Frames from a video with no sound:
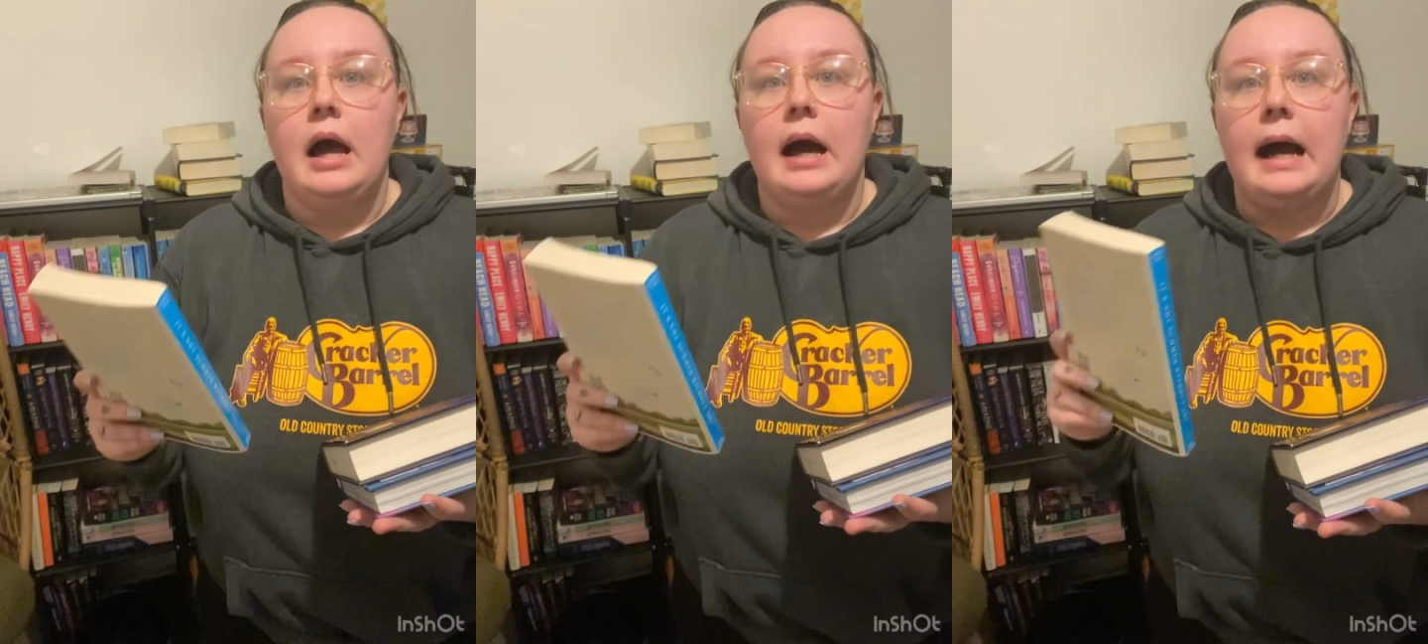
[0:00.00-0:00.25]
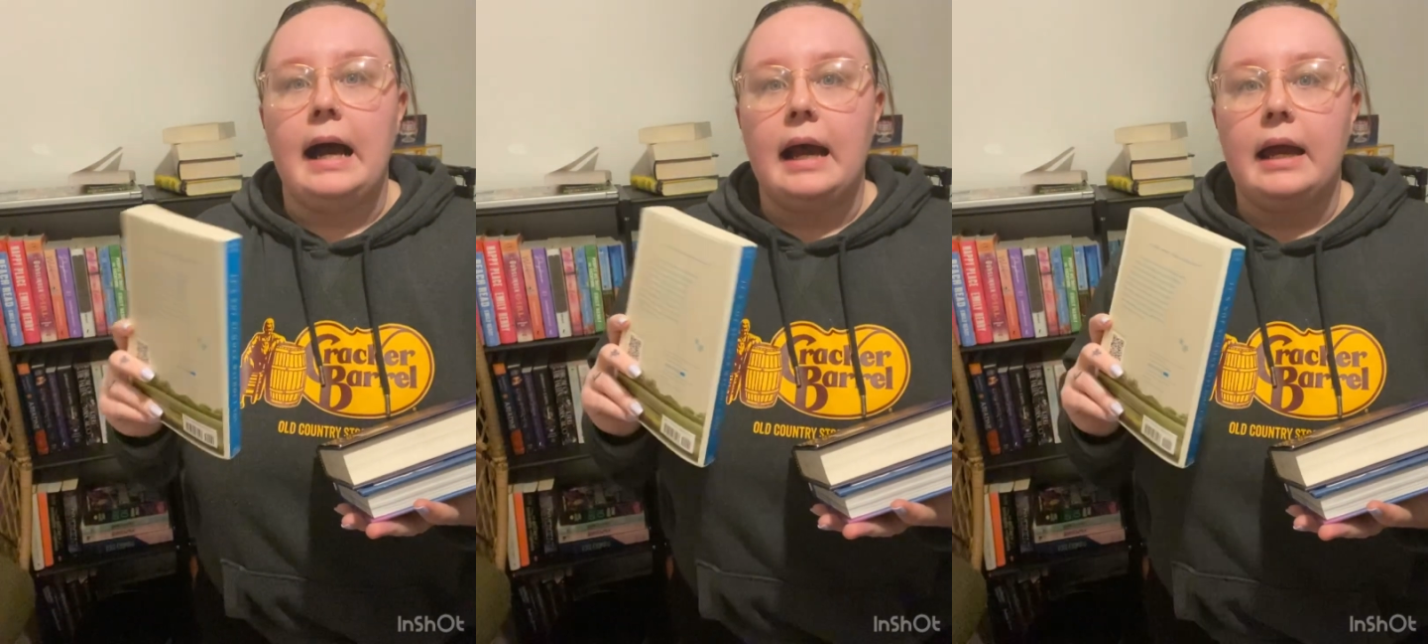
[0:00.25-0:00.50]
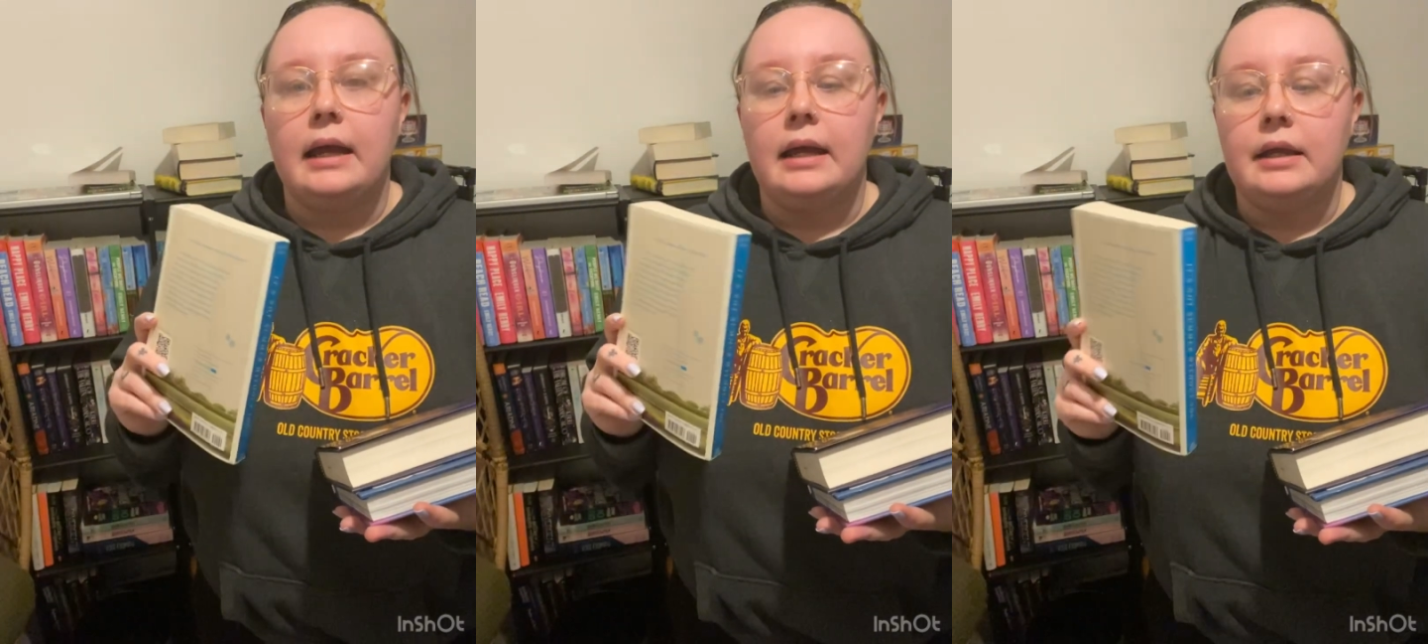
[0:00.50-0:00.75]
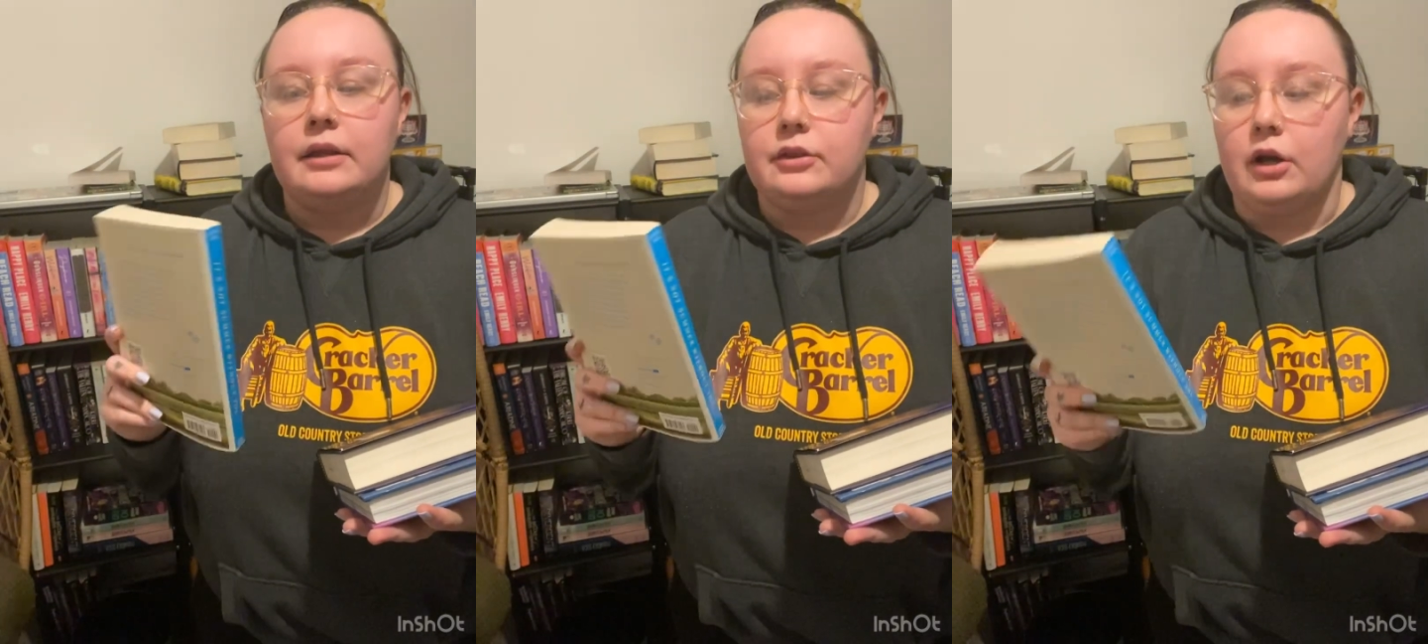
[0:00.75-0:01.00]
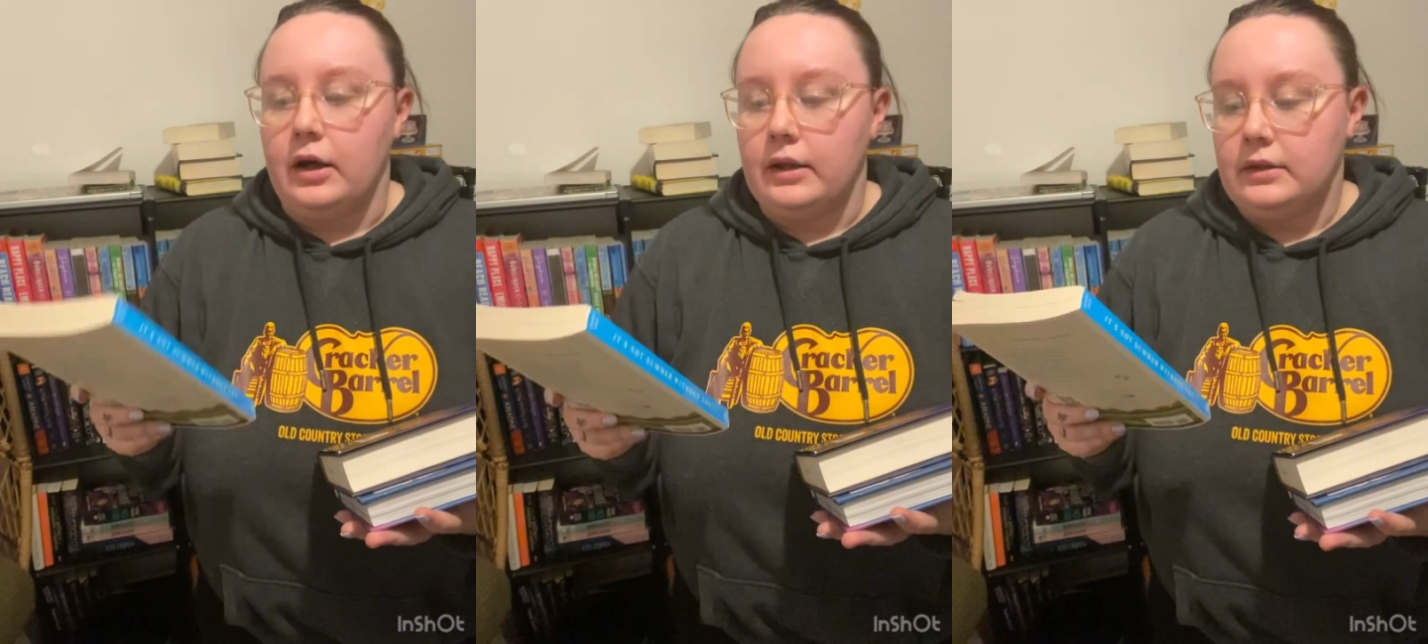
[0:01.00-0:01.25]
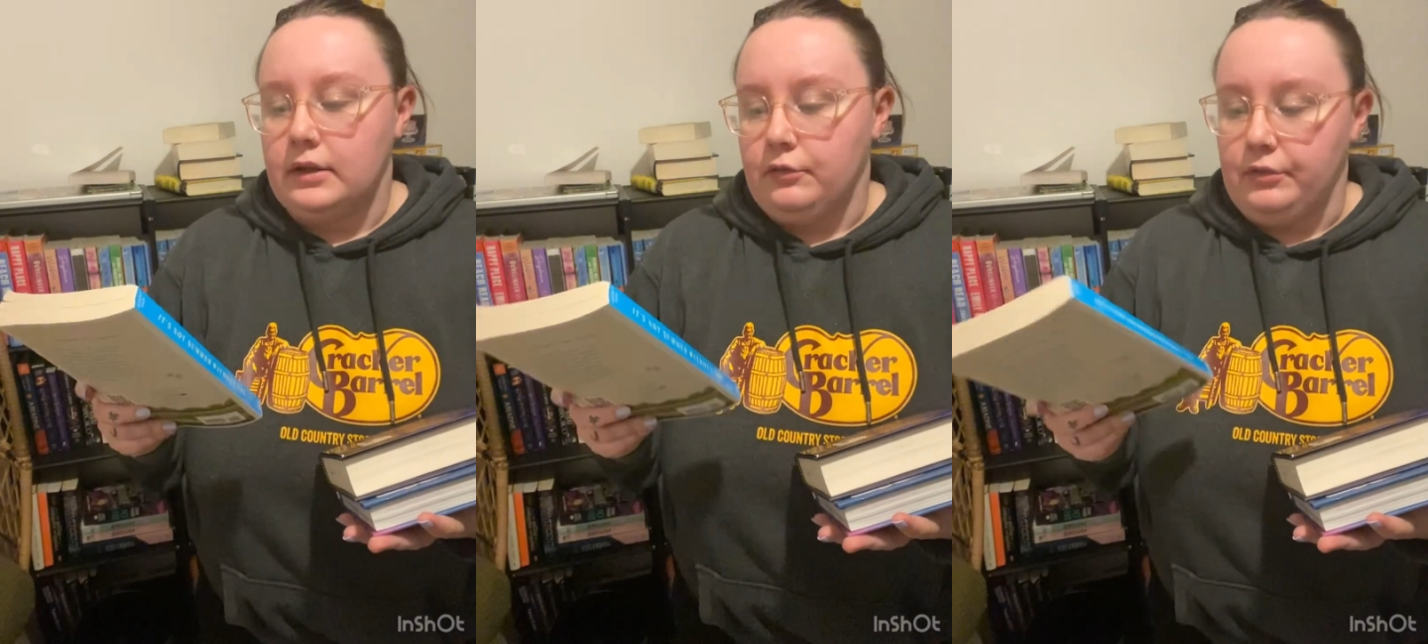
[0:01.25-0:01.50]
I thought that